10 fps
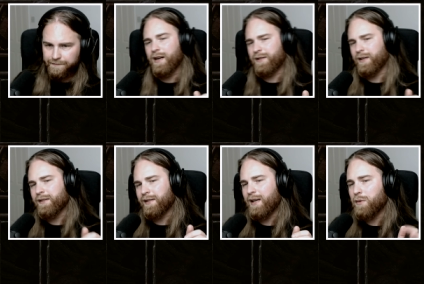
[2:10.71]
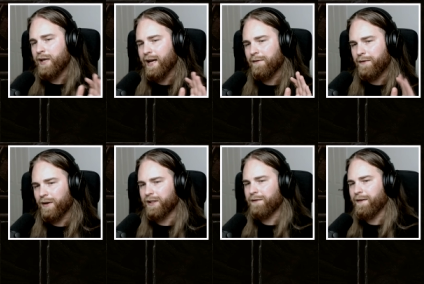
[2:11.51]
And as you can see, we have
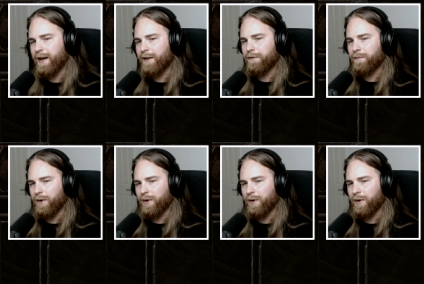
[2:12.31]
45